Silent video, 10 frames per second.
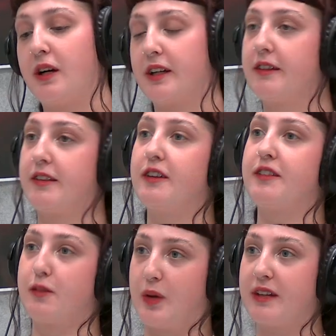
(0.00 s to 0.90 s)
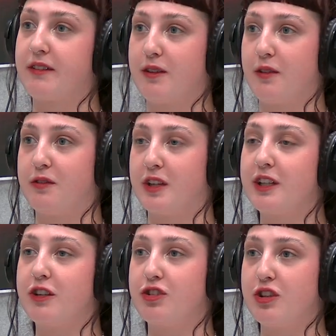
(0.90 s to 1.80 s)
I can say strengths of
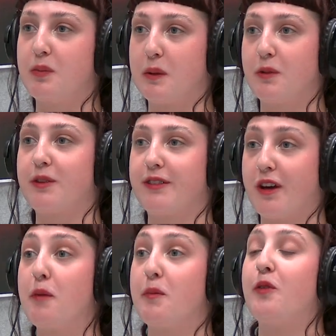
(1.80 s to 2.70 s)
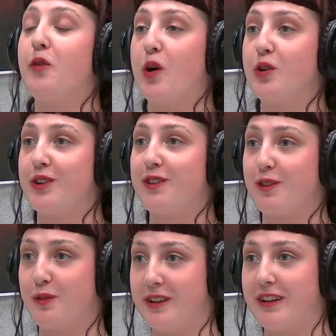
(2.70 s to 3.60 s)
ADHD people is hyper
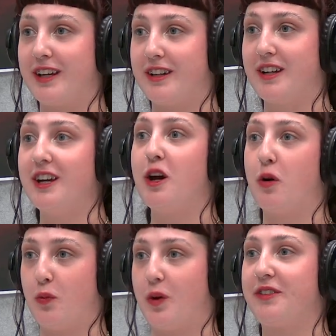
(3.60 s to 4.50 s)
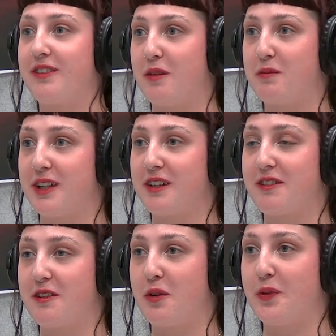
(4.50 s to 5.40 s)
focus when they want something.
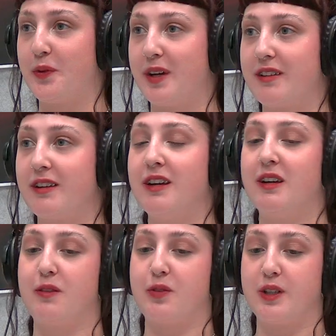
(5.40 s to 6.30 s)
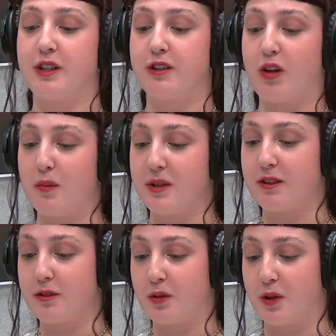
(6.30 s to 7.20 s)
So if you're in a
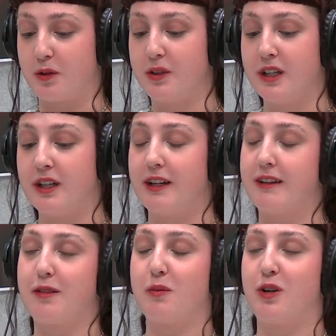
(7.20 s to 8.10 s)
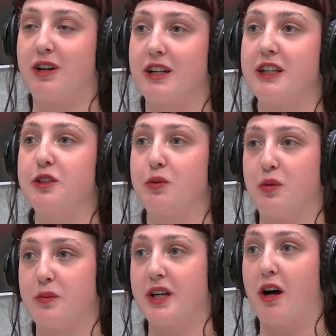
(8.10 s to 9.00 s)
dominant role, it is more likely you
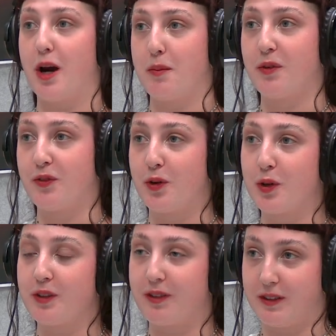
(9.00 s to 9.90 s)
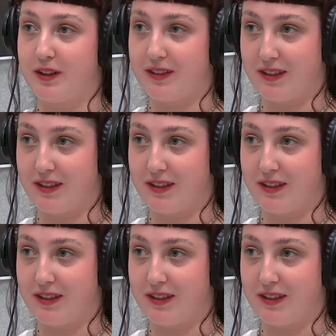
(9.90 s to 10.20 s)
will be hyper focused on the